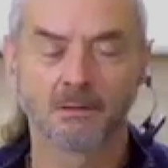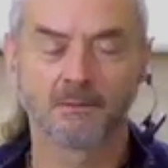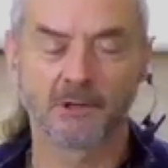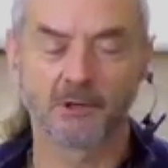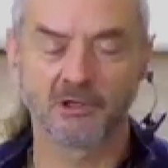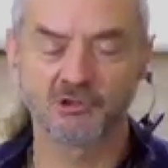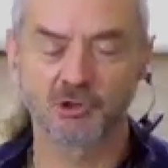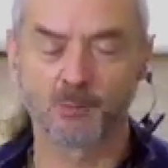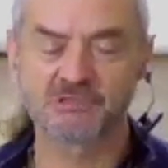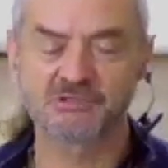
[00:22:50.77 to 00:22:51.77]
And the only
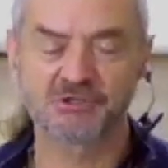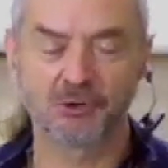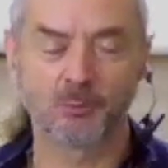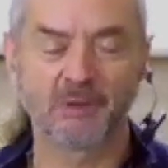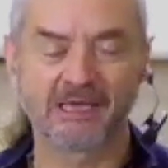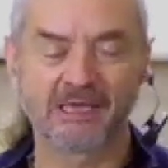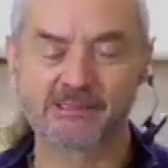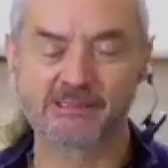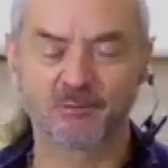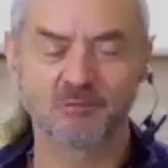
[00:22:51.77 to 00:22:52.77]
job is to
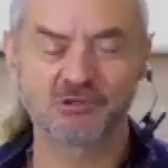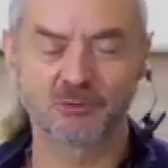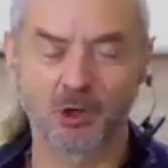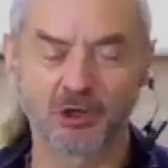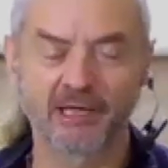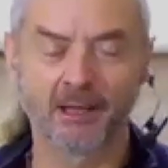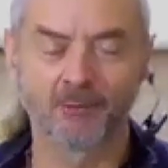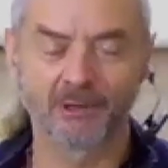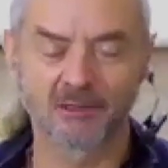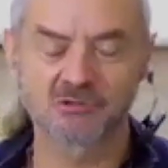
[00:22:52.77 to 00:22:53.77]
be to work
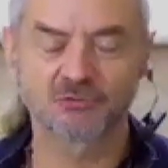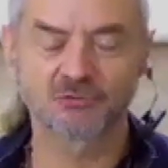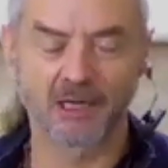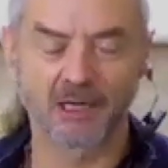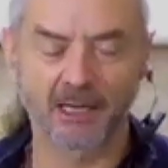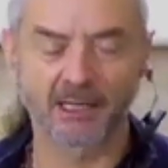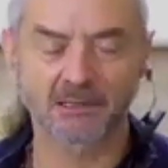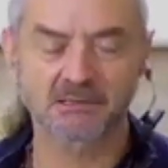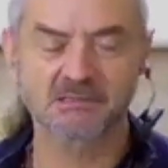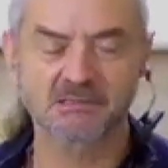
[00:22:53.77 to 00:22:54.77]
out how to relax
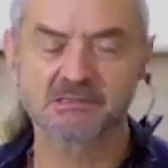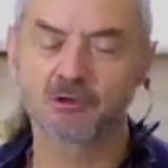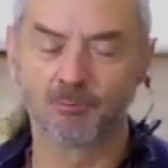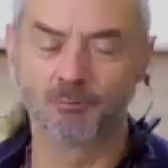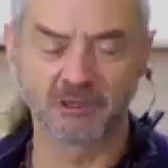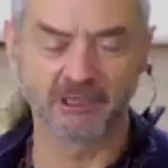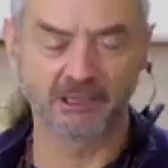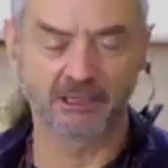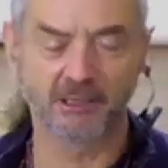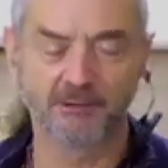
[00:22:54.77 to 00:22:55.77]

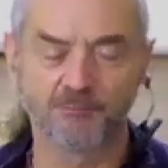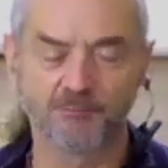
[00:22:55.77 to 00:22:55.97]
completely